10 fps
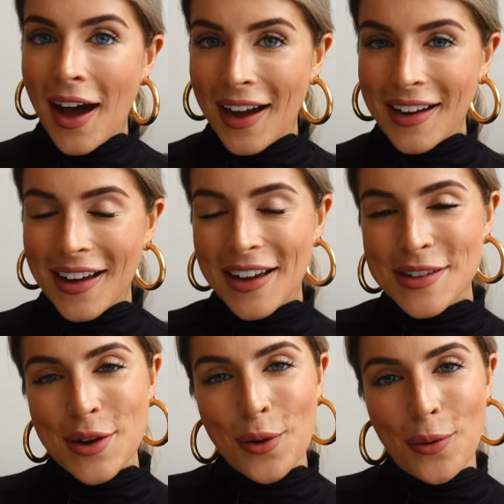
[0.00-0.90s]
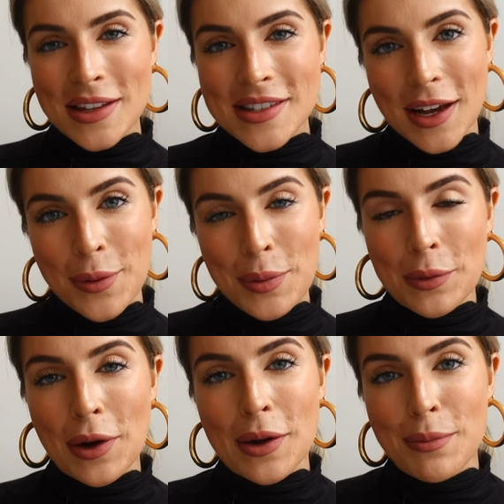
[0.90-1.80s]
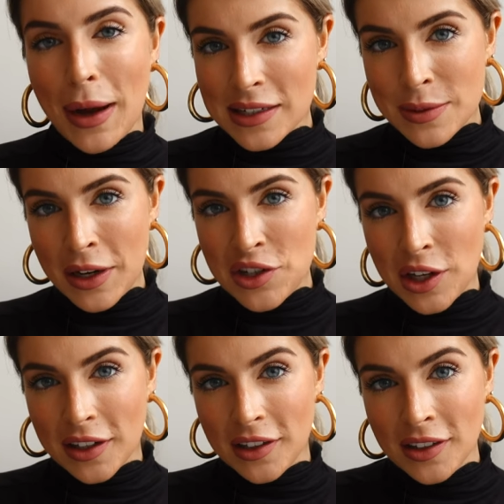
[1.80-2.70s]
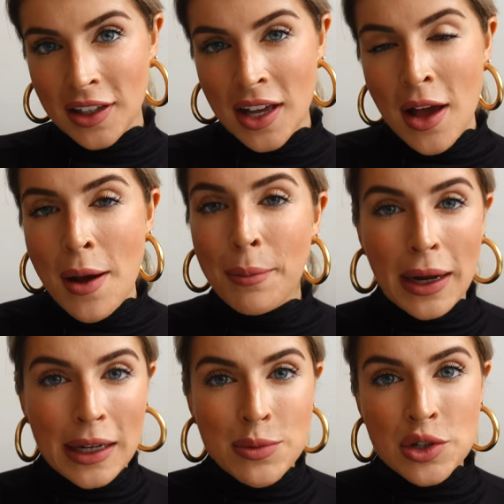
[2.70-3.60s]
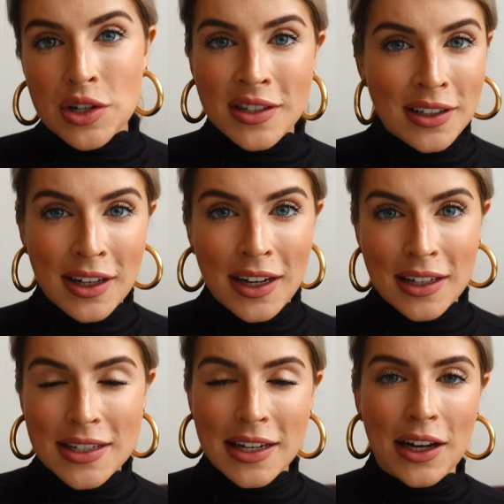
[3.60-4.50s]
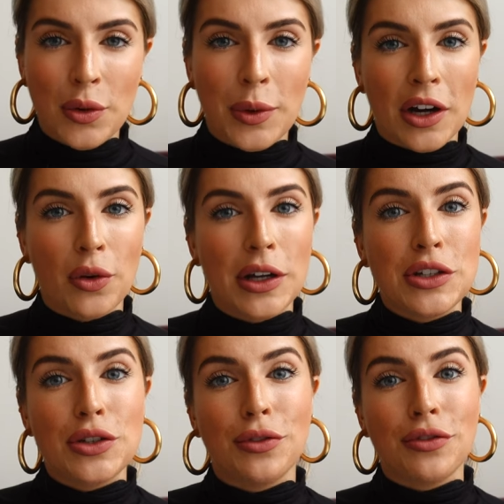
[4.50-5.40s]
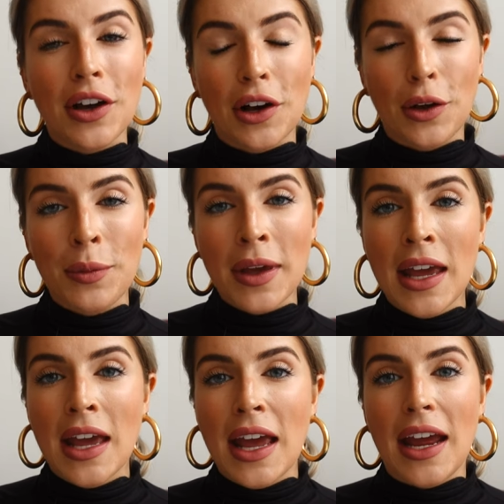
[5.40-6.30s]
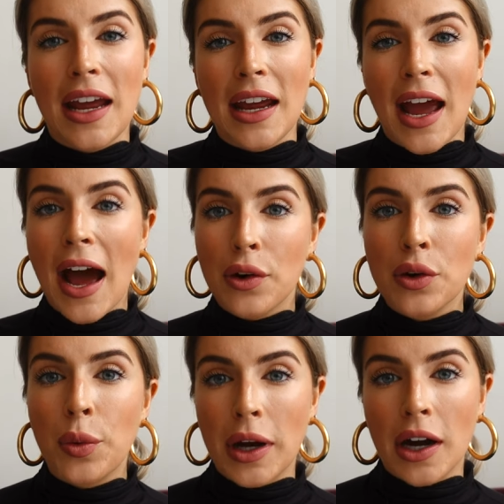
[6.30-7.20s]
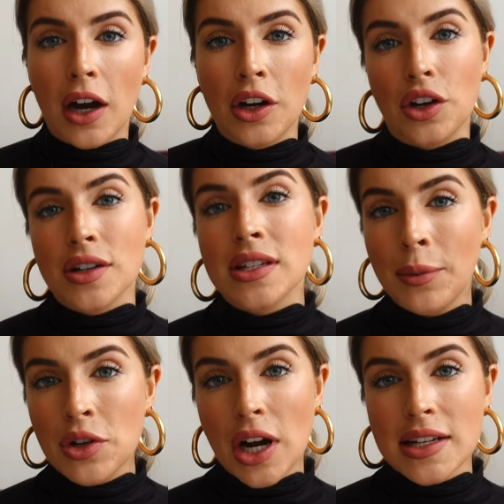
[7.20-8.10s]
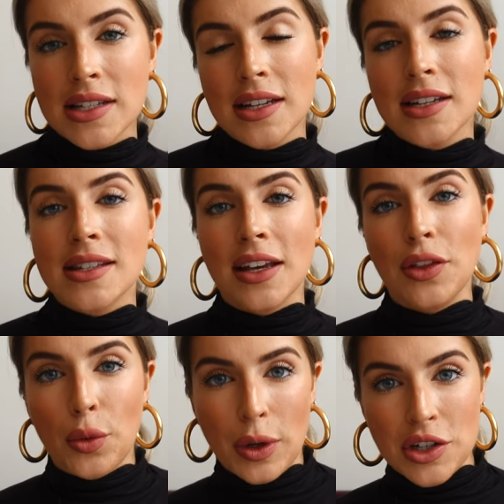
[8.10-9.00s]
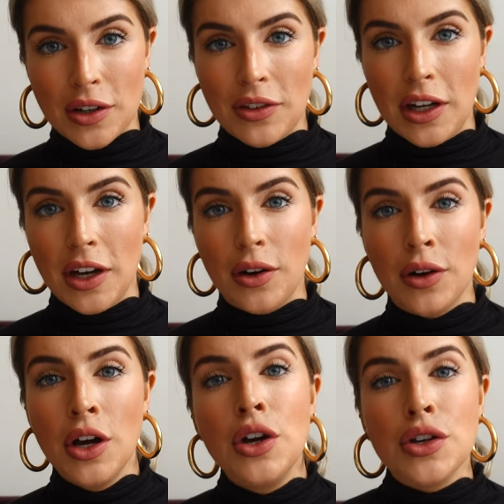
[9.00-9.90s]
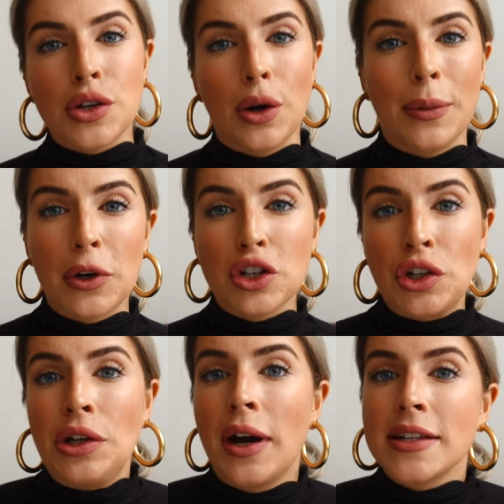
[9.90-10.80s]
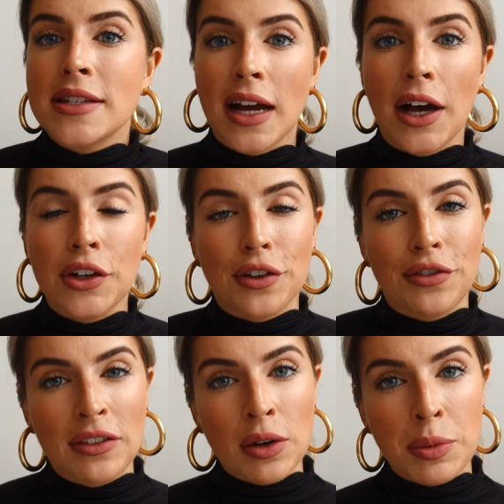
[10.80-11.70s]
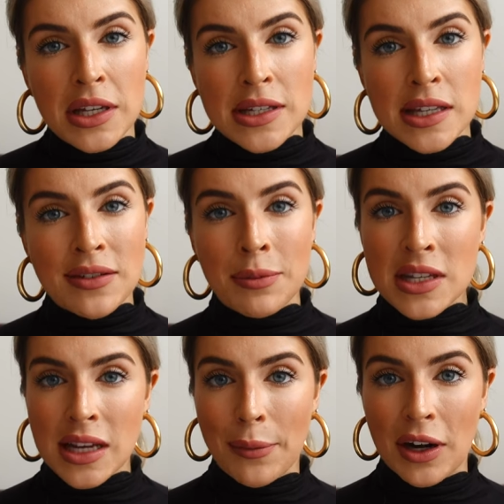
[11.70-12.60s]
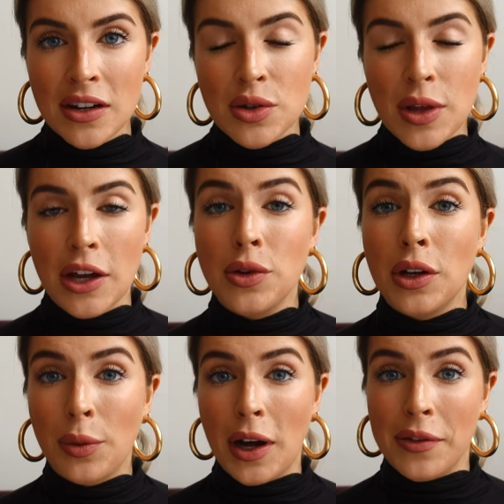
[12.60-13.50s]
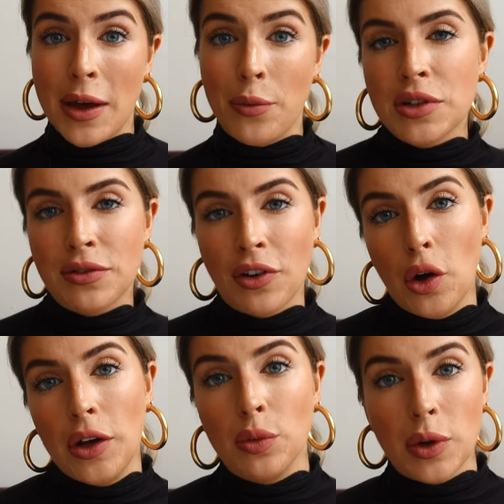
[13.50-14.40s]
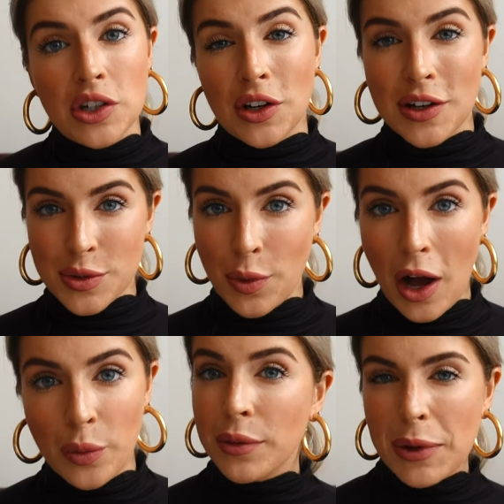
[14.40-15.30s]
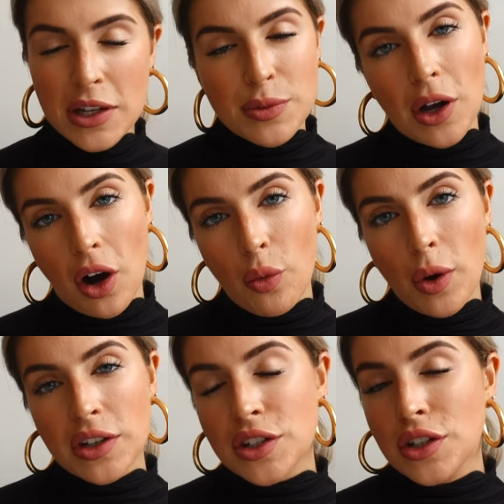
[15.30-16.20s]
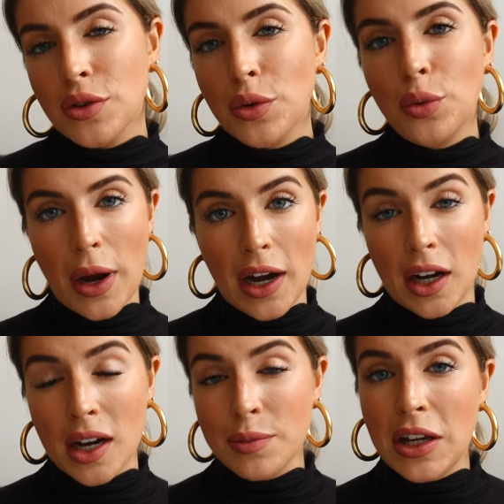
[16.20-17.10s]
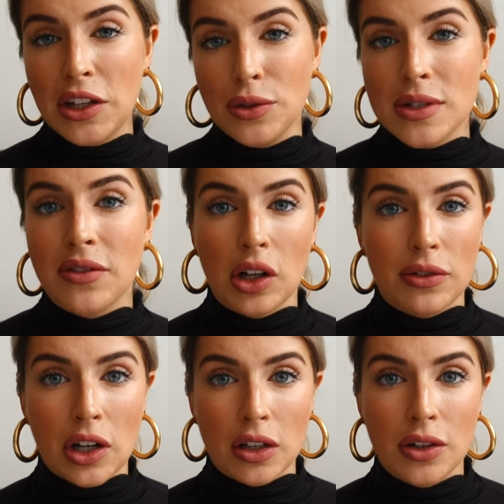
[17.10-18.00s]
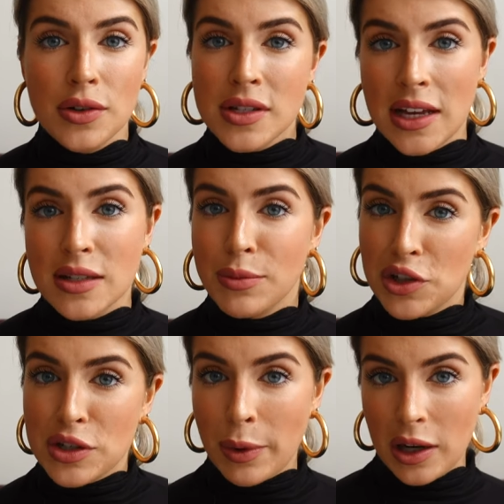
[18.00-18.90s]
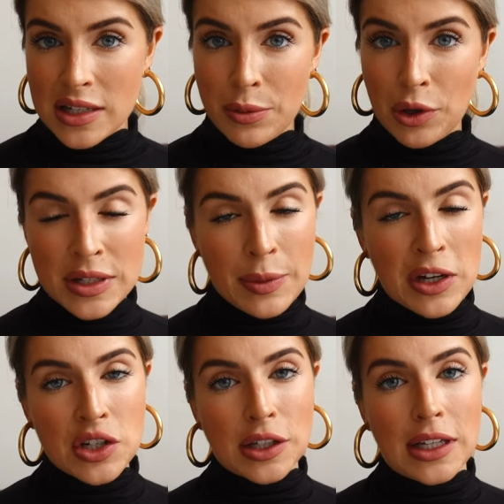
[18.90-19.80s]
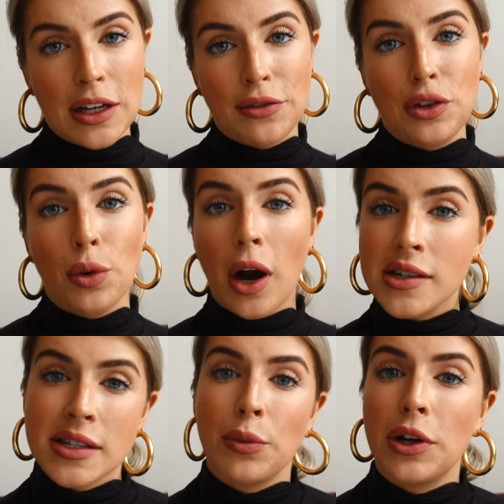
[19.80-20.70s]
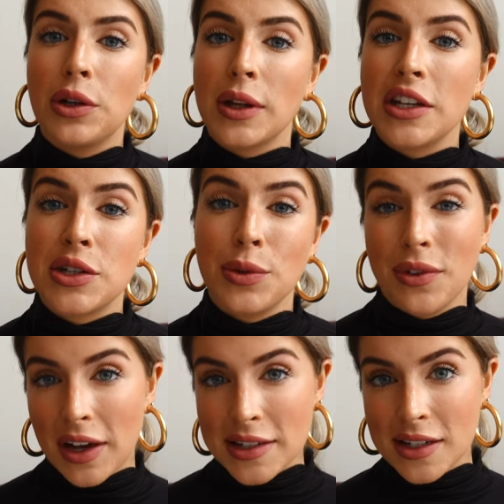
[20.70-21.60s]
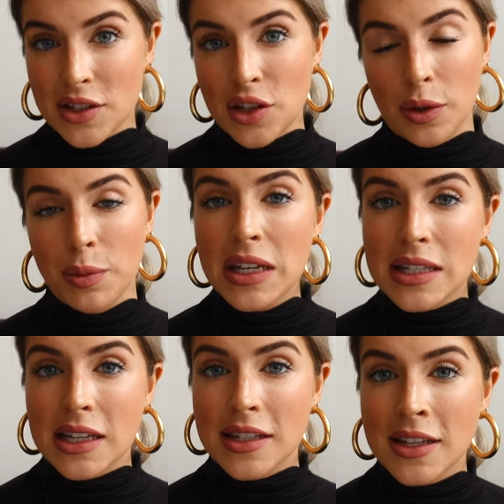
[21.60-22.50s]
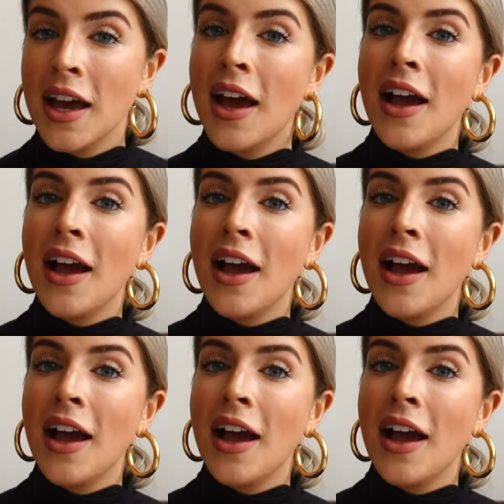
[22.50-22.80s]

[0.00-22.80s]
Hi guys, what's up and welcome back to my channel. My name is Kristina and today we are going to film a how to wear your summer dresses in the winter video. So I'm going to show you how to style your favorite pieces from the summer so that you can wear them to fall and winter as well because we all want to wear and make use of all of our clothes as much as possible, especially if you are someone who likes to invest in certain pieces